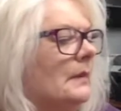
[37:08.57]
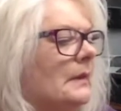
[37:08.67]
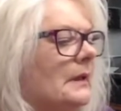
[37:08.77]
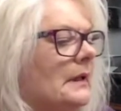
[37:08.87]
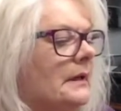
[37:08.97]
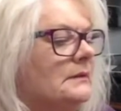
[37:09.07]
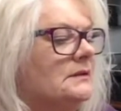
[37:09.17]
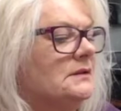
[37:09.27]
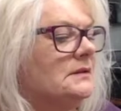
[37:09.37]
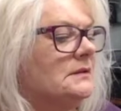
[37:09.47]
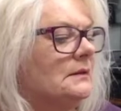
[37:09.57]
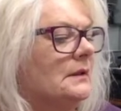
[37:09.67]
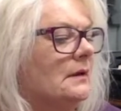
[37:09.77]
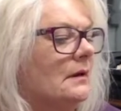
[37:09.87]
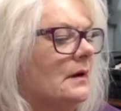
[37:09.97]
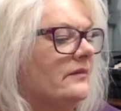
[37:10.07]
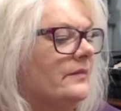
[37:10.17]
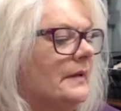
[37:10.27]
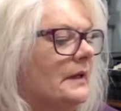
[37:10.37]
yeah, it's just a little off, but you